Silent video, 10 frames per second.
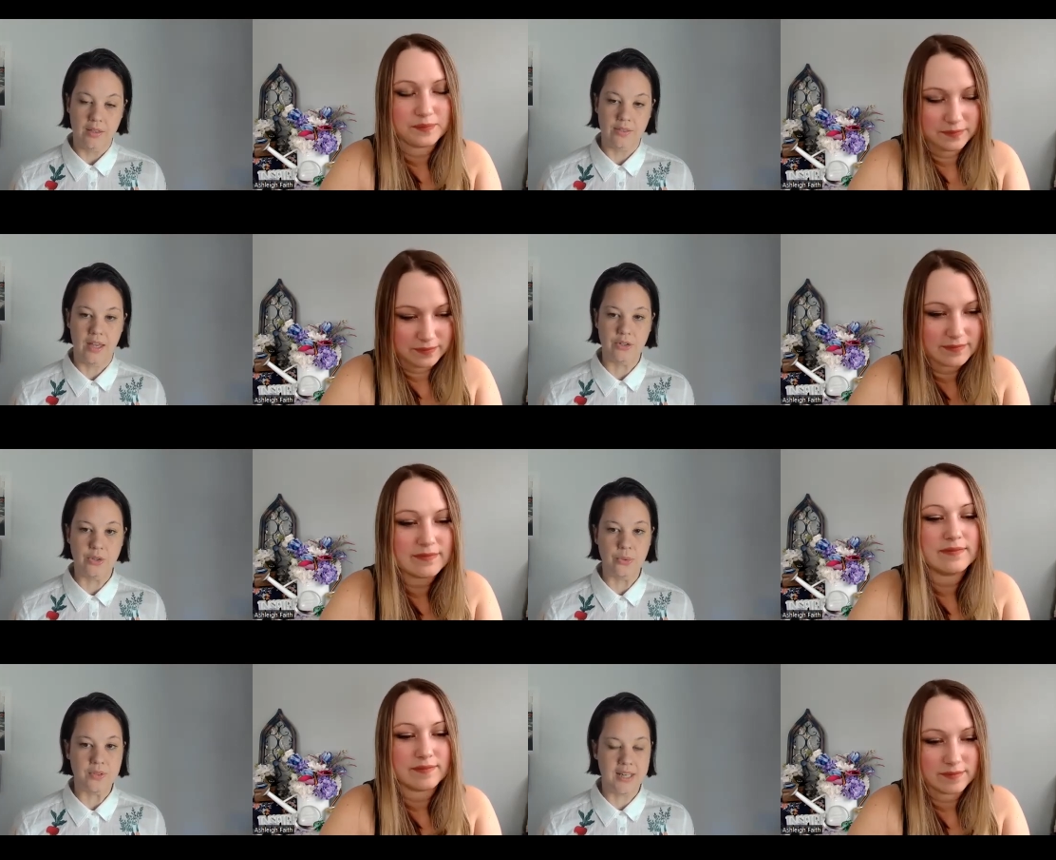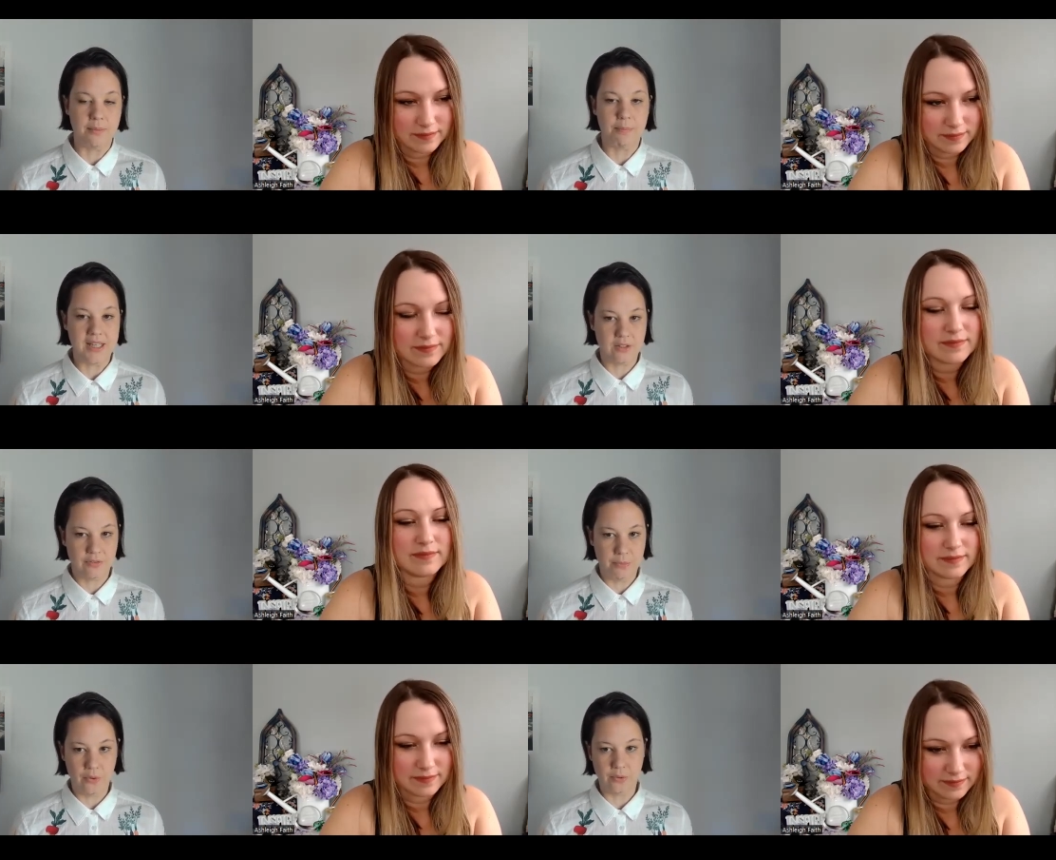Speaker 1: that you take best
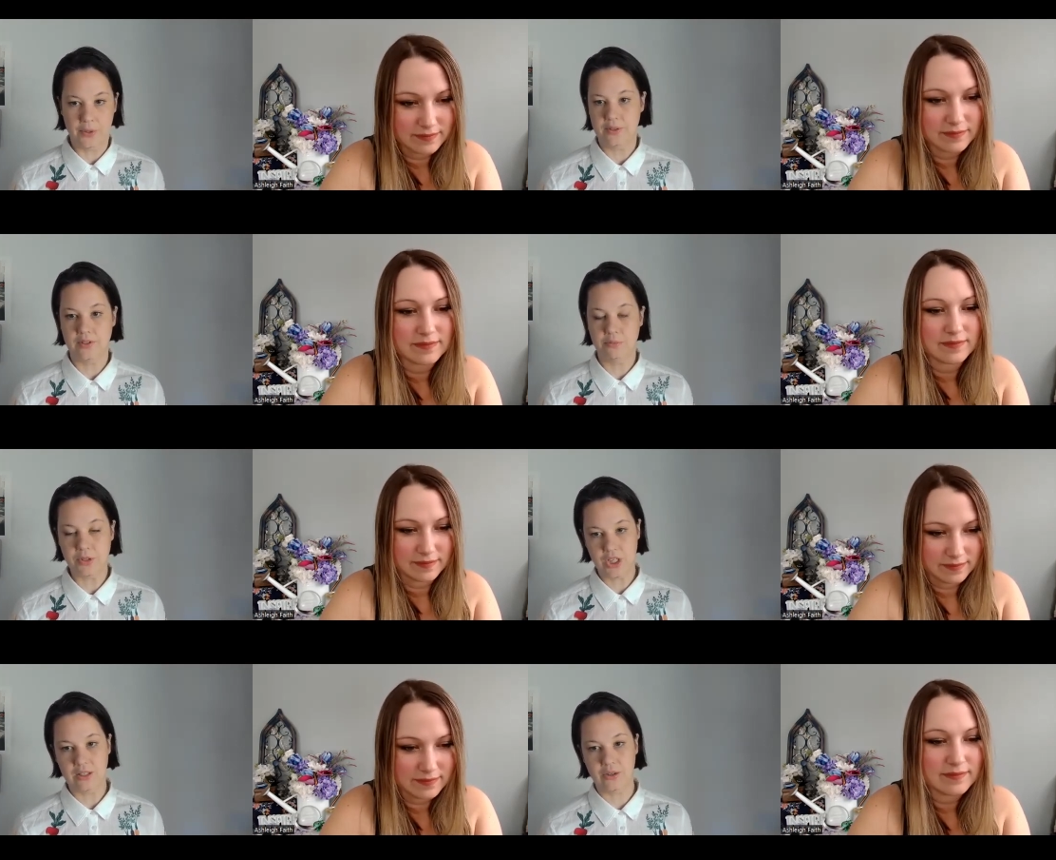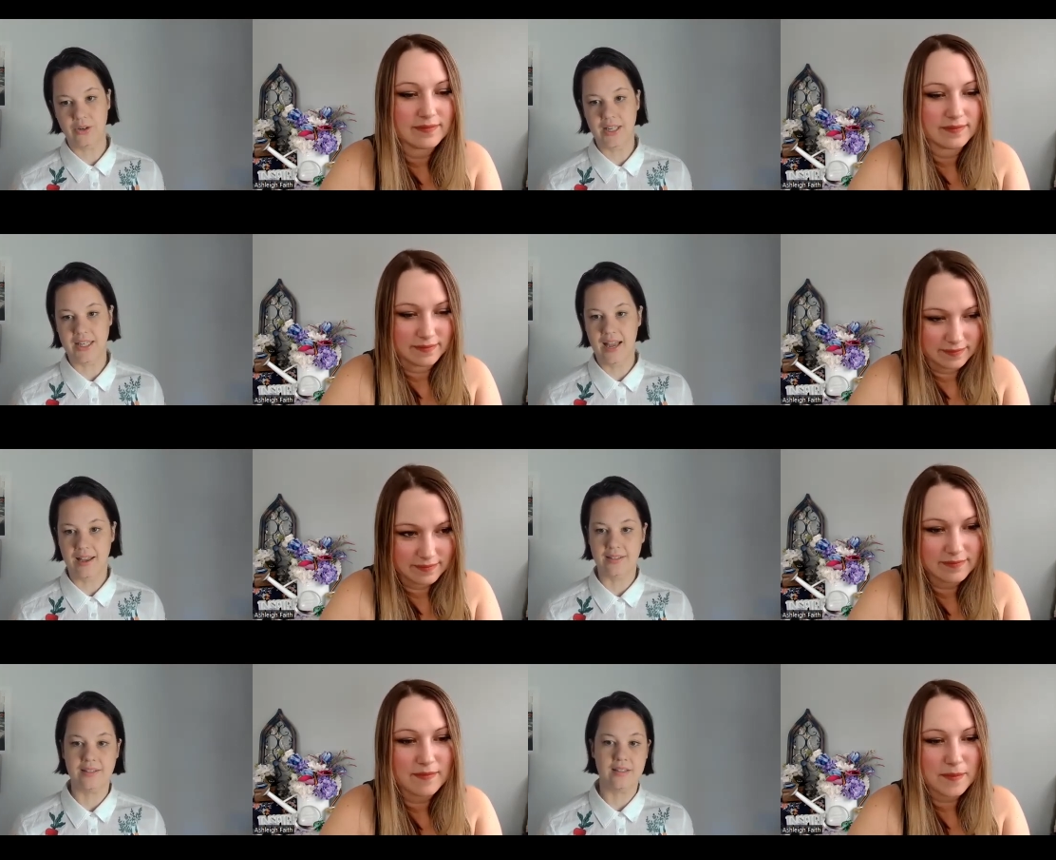of both worlds of machine learning
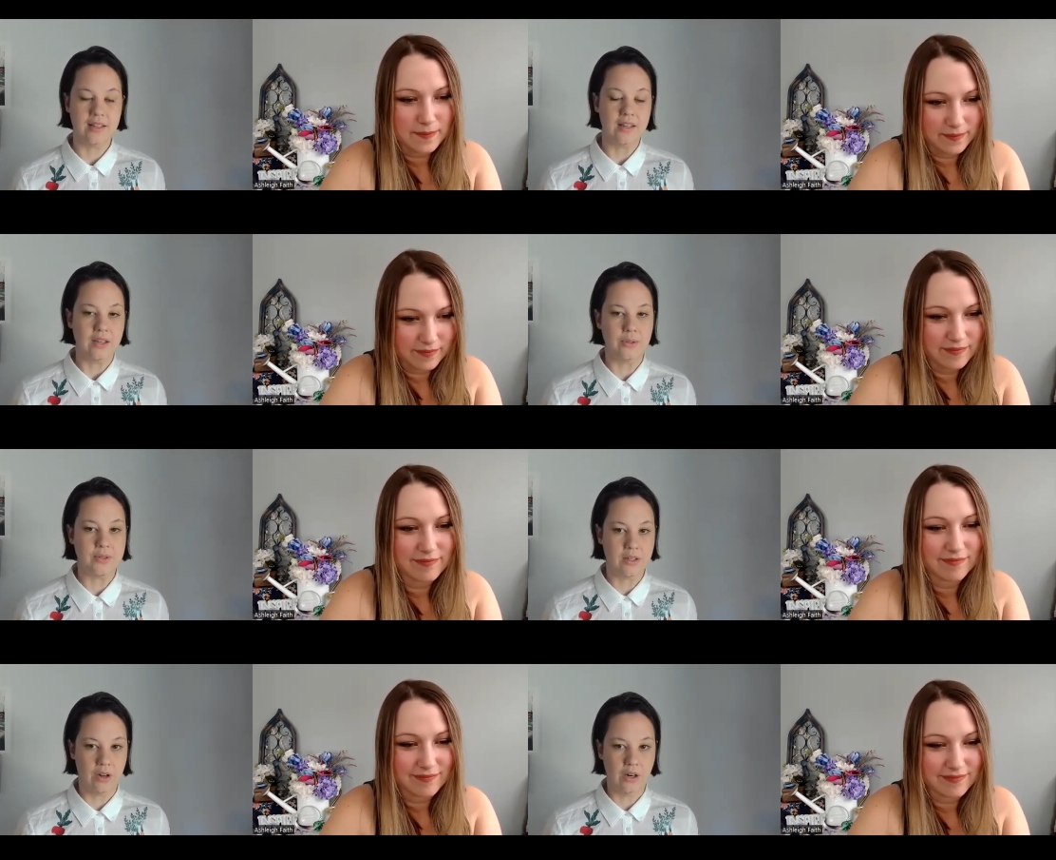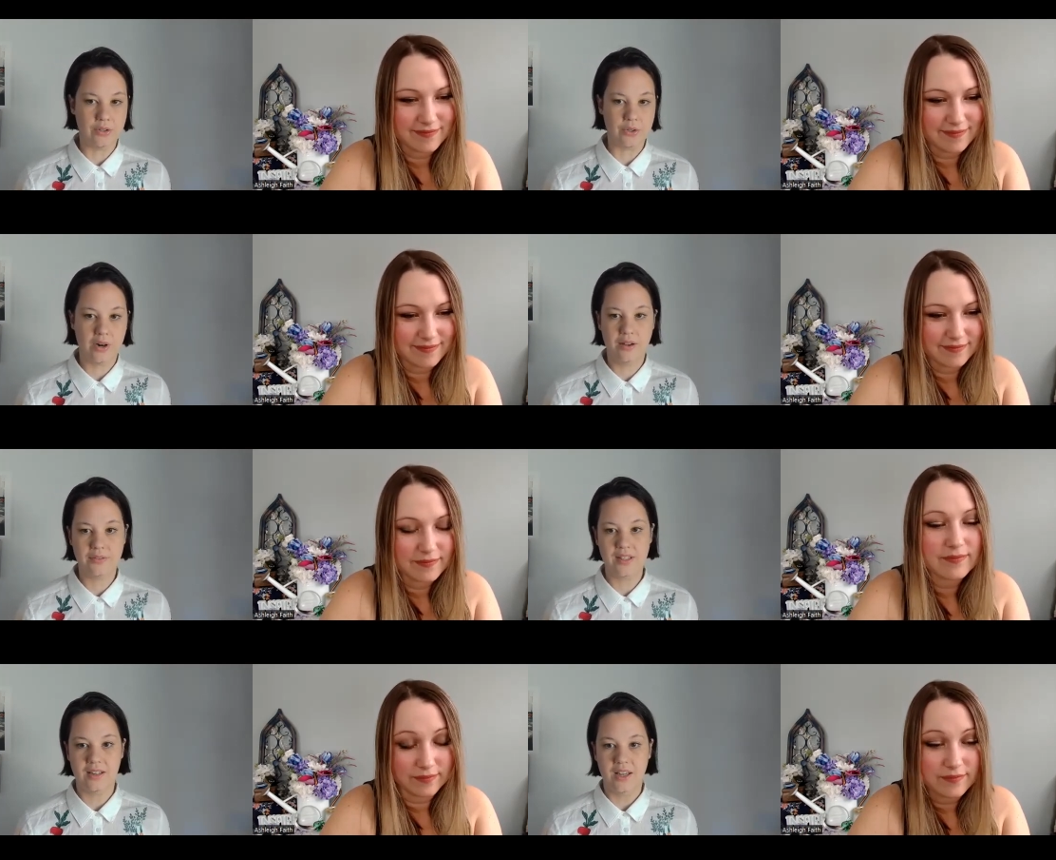and using knowledge
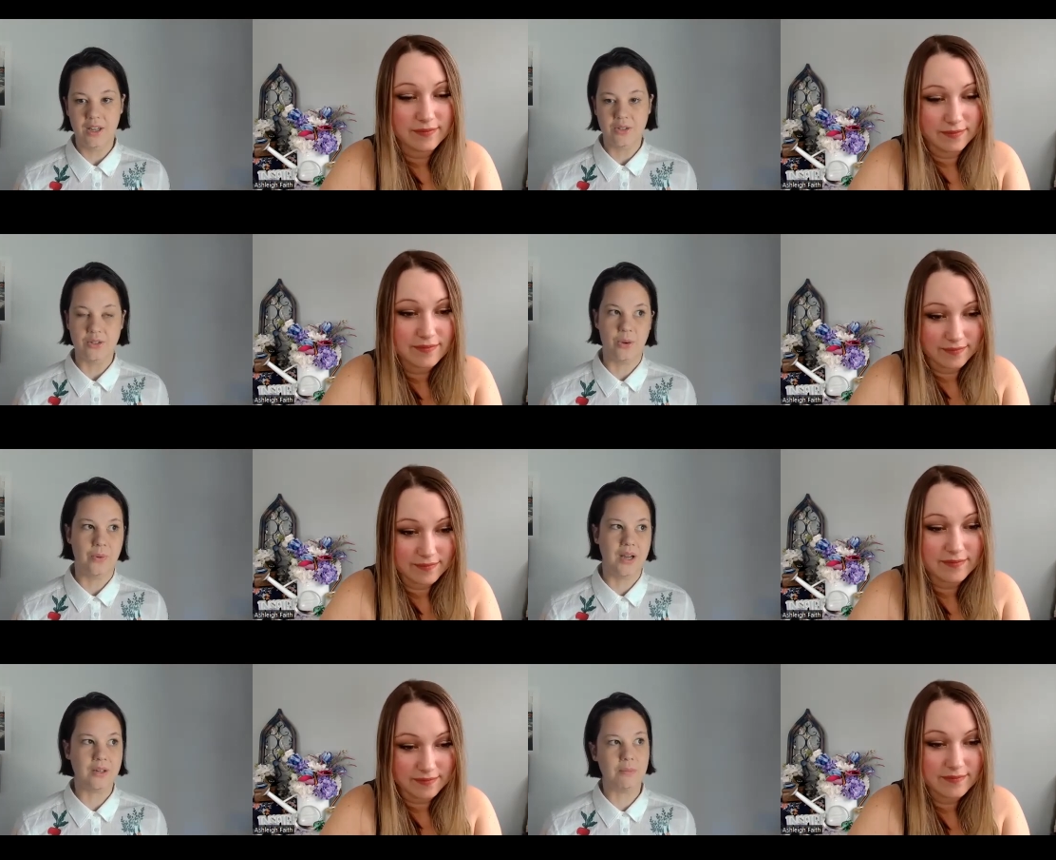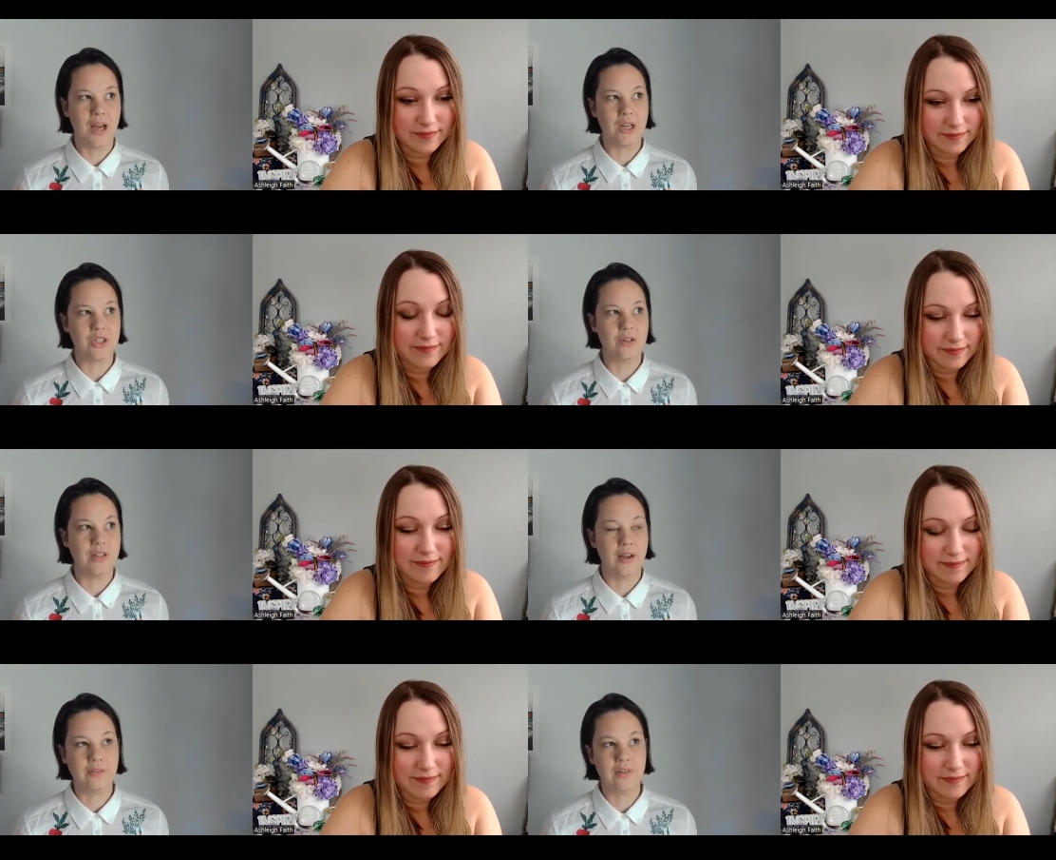graphs. Mm. So I could imagine
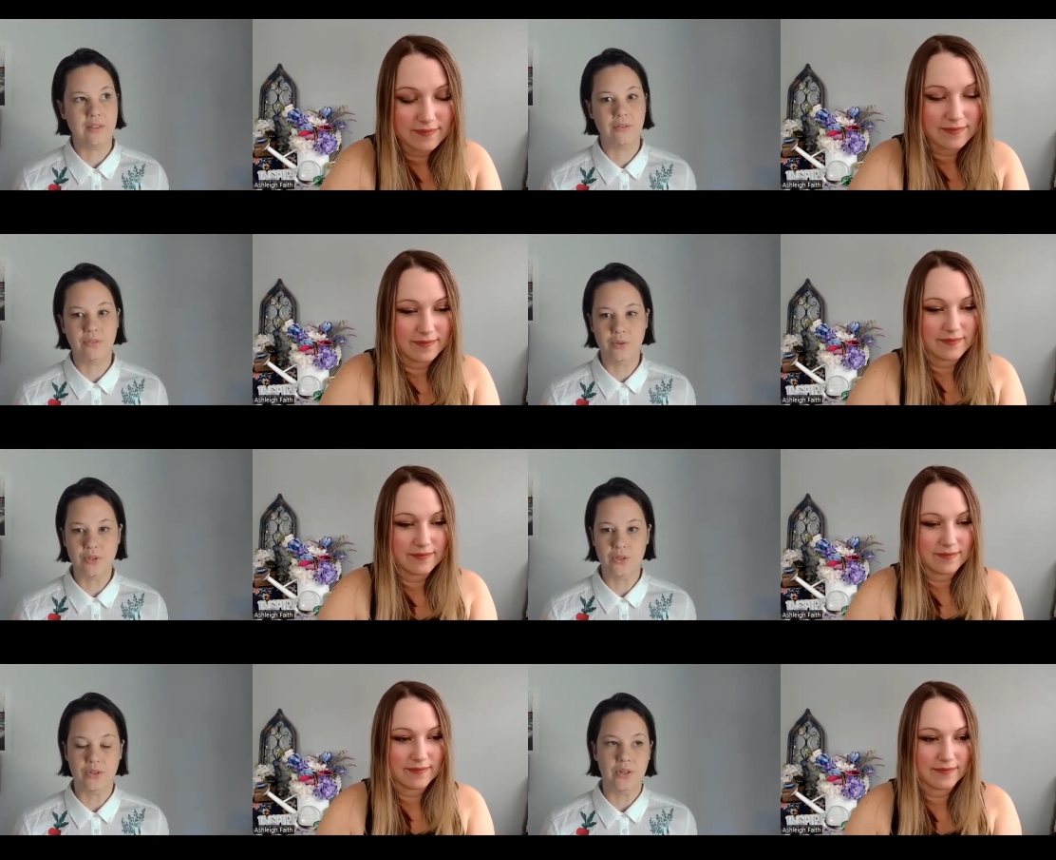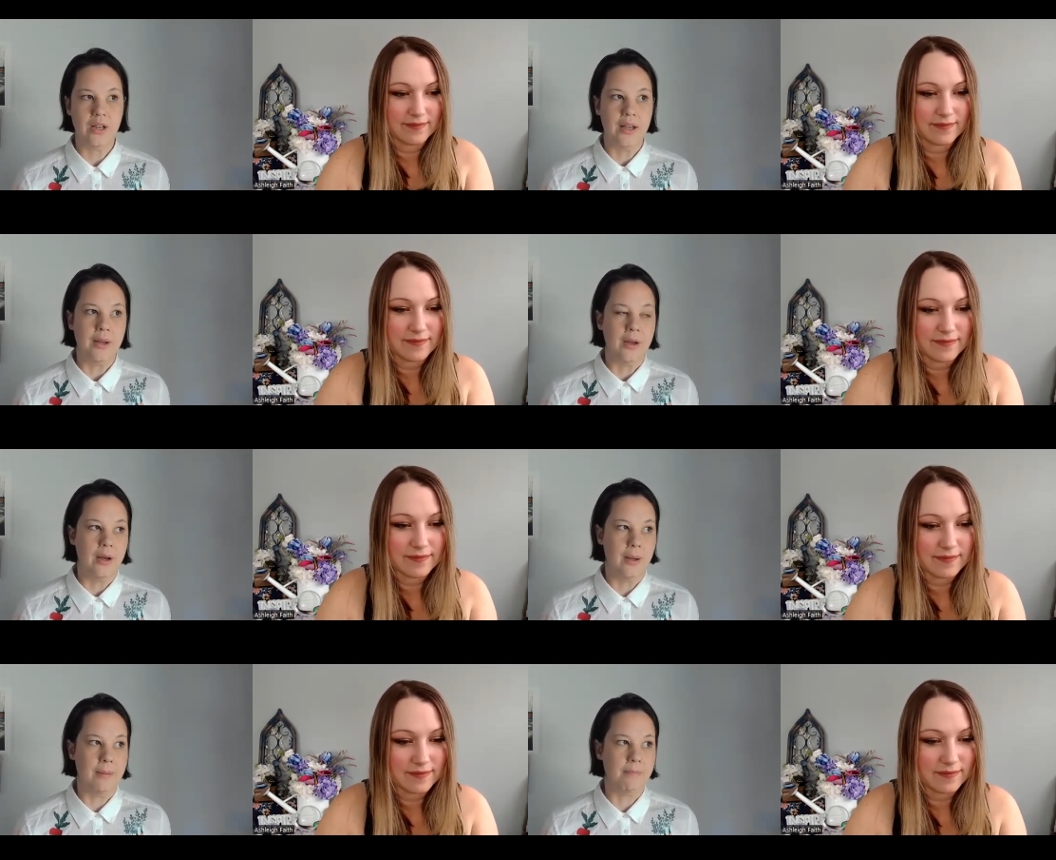that in the future,
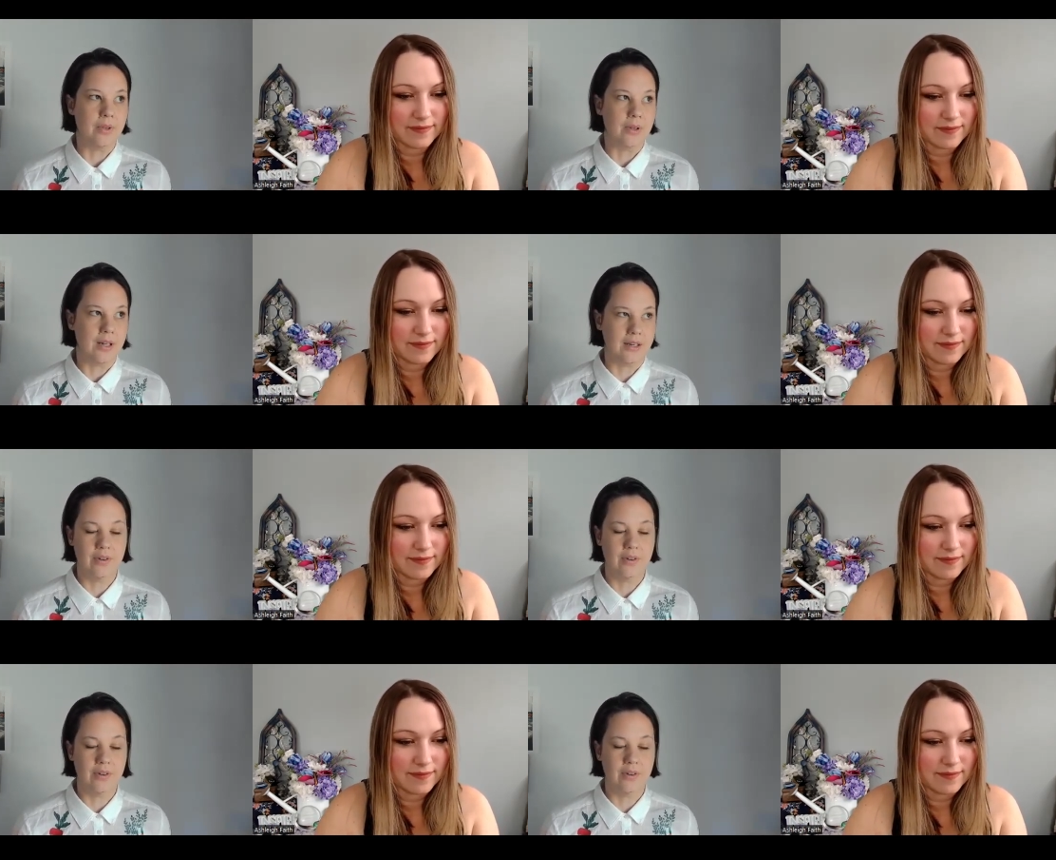um, like